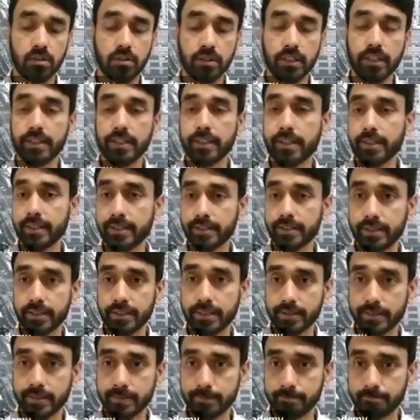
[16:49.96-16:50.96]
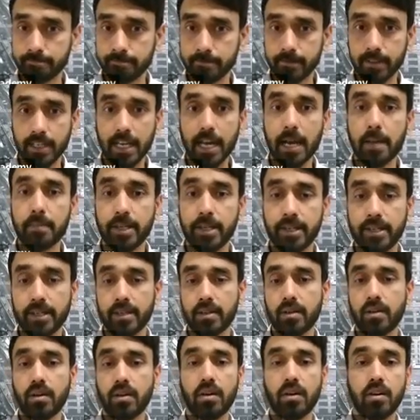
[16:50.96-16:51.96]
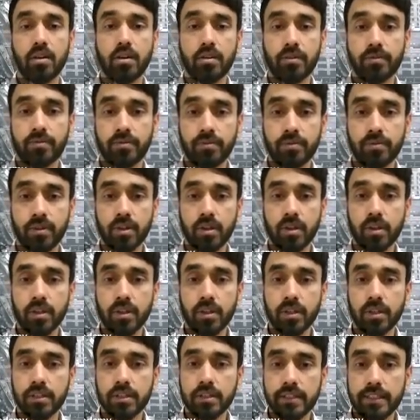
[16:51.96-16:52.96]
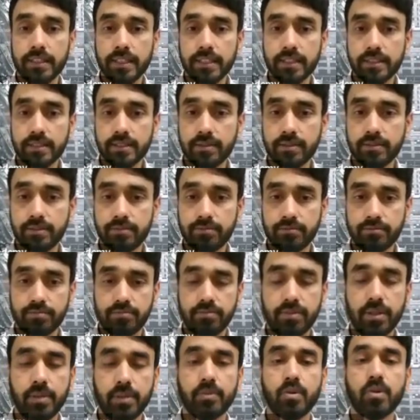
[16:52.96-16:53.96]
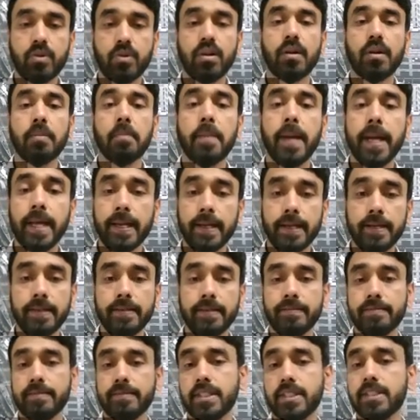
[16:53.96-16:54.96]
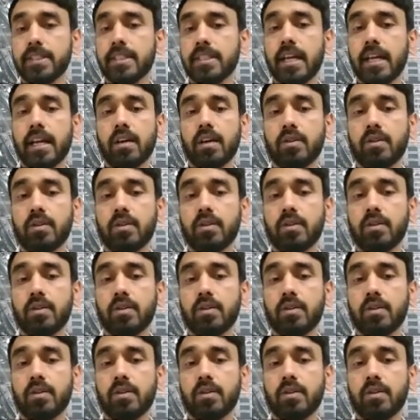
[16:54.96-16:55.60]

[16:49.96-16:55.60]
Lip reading: increase the diameter of this femoral vein. It allows.